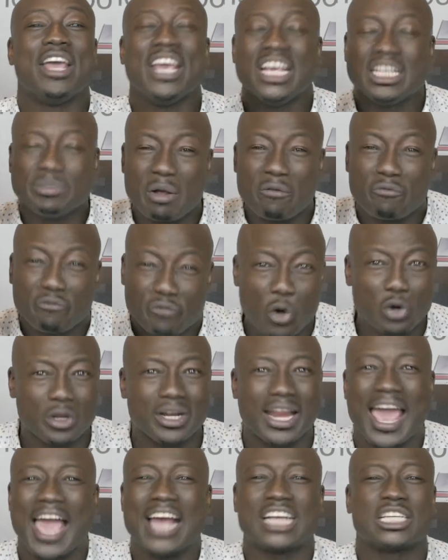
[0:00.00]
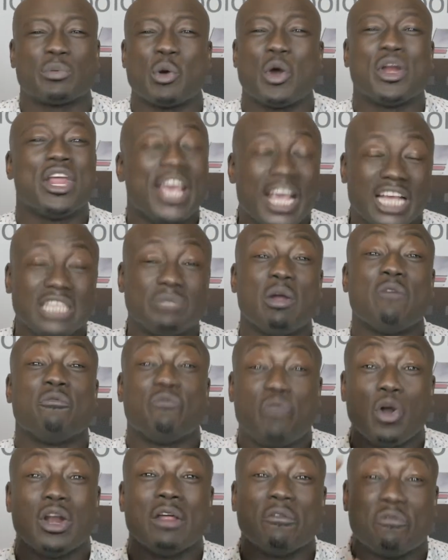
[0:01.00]
He's been fooling experts. He's been
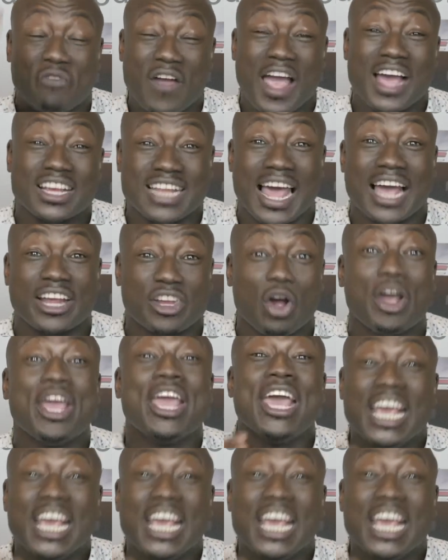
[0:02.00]
fooling fans like you.